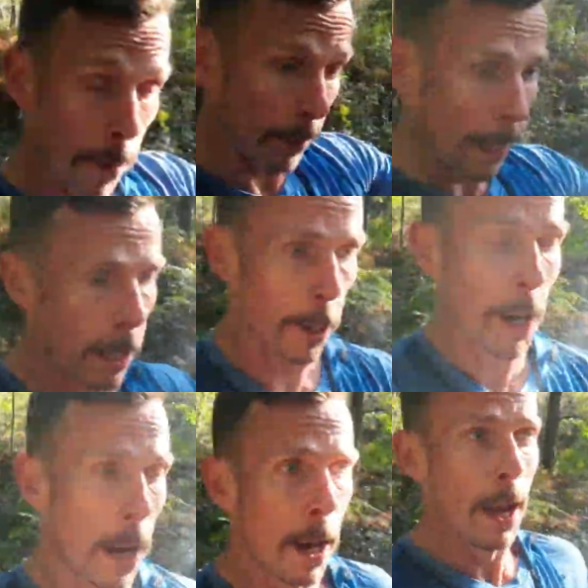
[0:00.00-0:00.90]
and then deload
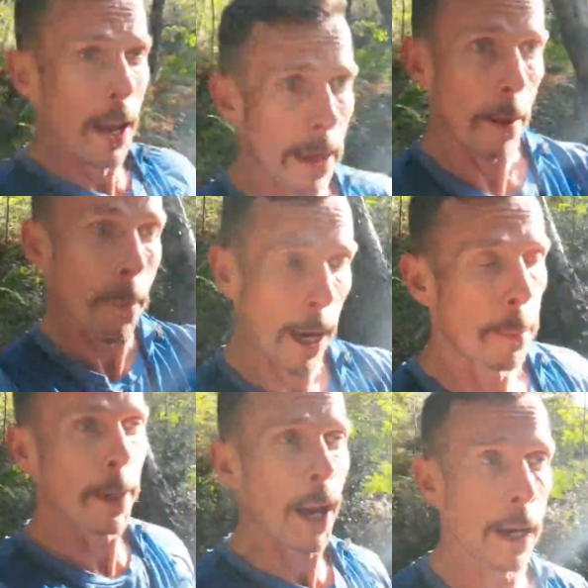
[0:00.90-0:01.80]
and then back
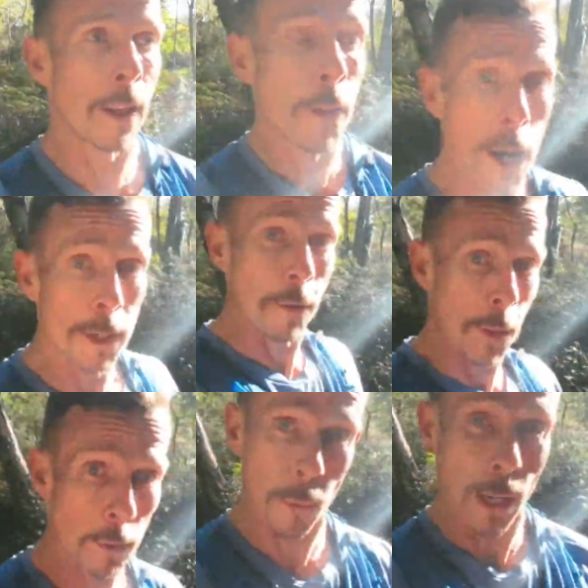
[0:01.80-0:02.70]
up again. And the idea for
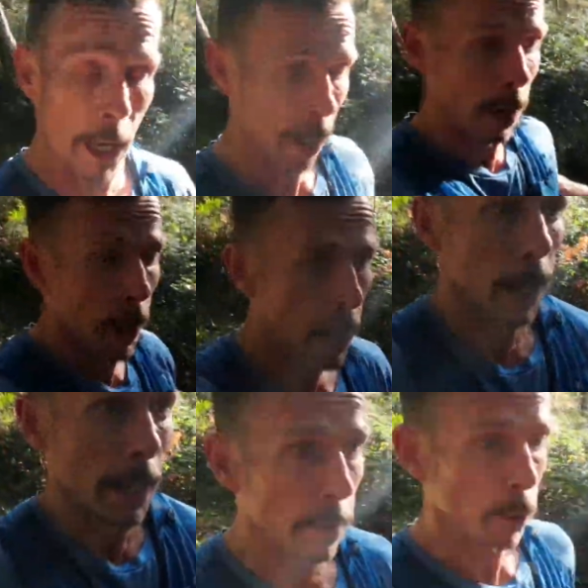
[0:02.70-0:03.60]
this week
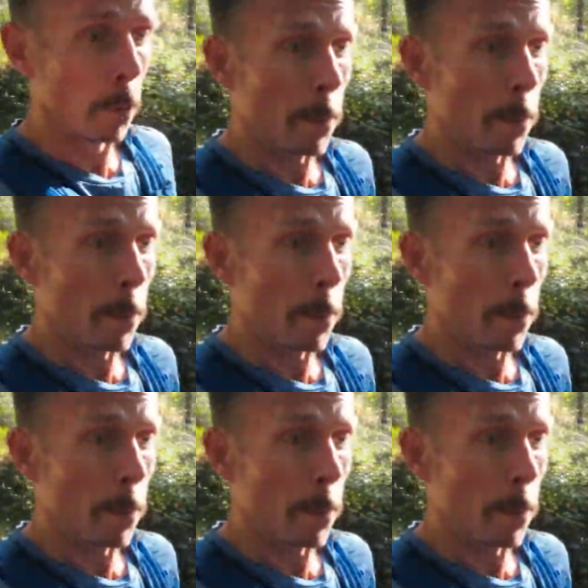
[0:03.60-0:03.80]
is to